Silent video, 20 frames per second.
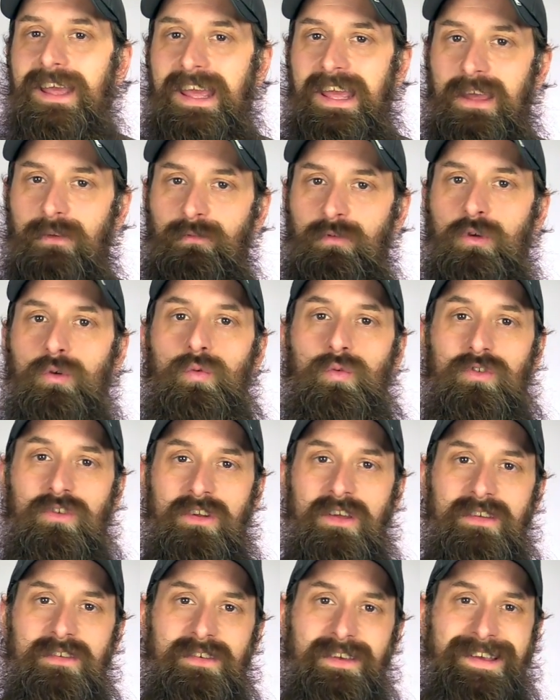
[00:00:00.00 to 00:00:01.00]
If you
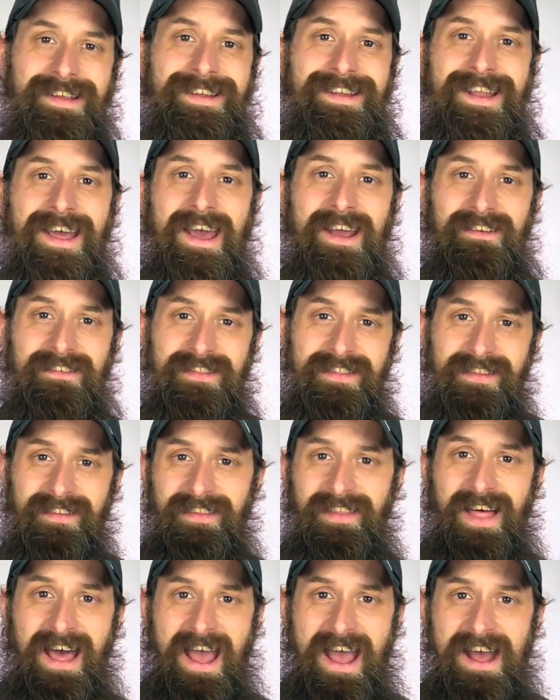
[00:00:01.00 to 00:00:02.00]
disconnect the
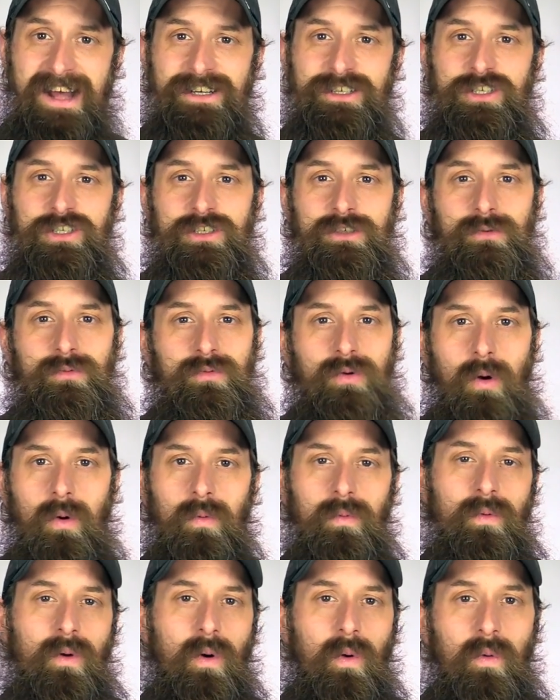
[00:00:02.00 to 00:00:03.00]
latch, you
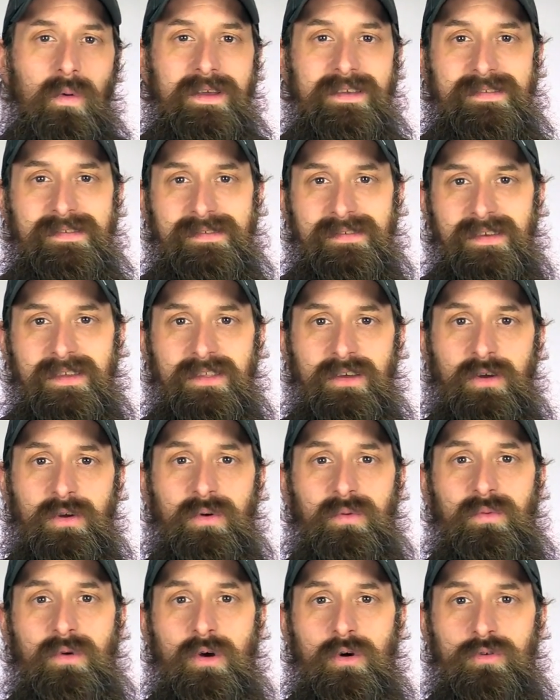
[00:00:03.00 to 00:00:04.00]
don't always see the
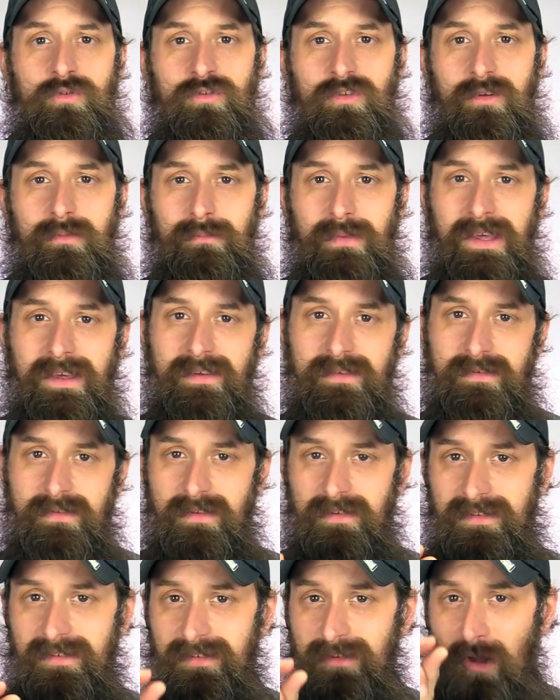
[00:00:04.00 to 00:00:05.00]
corrosion because
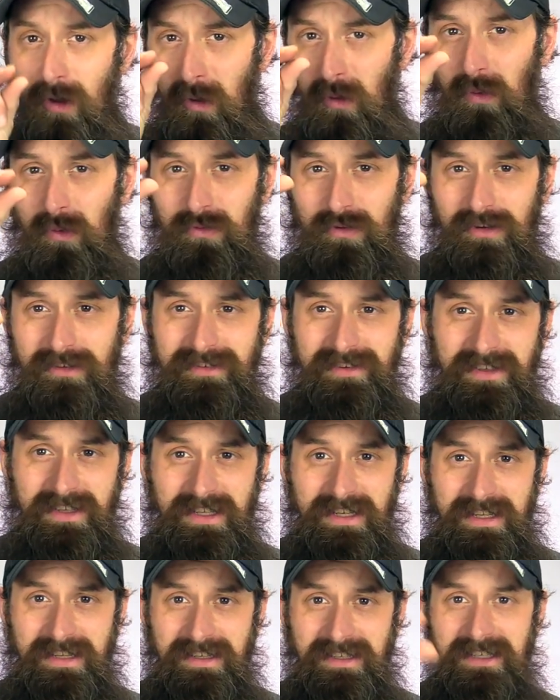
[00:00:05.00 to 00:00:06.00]
the holes are
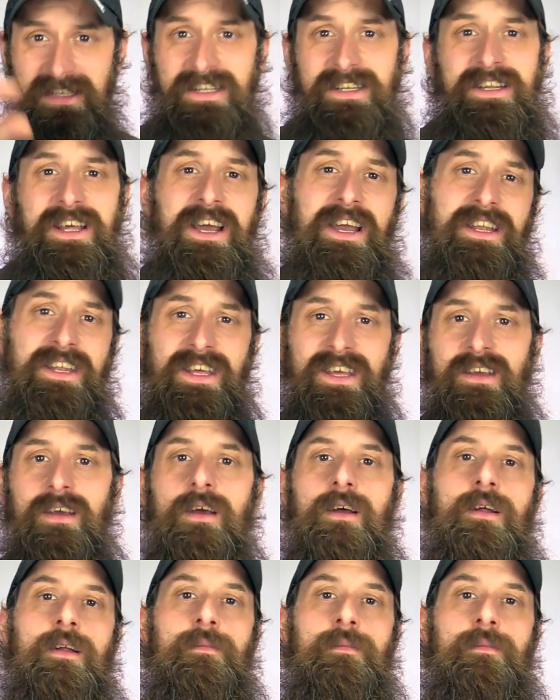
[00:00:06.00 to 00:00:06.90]
teeny, teeny, tiny.